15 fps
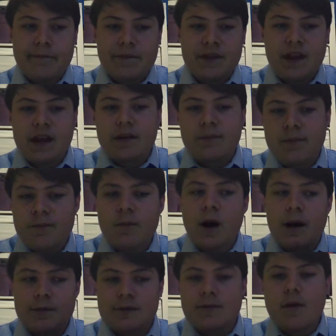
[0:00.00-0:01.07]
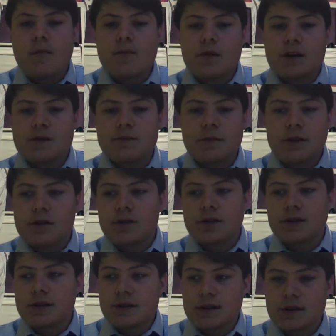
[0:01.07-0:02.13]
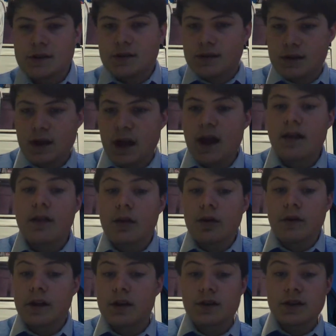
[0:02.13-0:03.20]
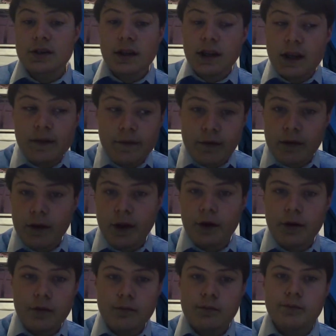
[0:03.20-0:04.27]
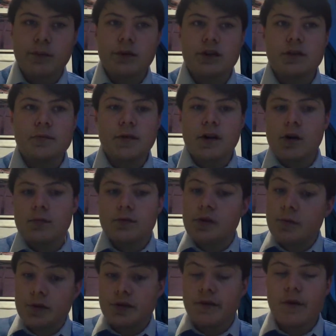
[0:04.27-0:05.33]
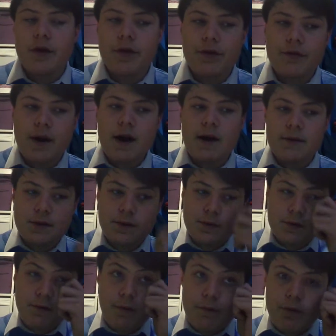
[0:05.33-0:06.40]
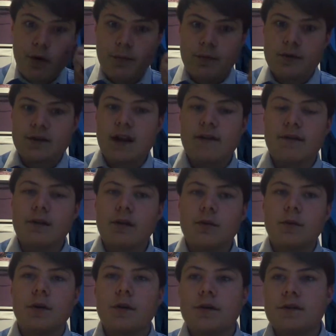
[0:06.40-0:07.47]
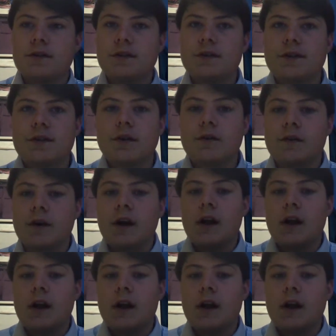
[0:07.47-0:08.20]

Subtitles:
they wiped her memories because thought they could just leave her alone, but she'd become too much of a threat much of a problem saving the worlds and stuff.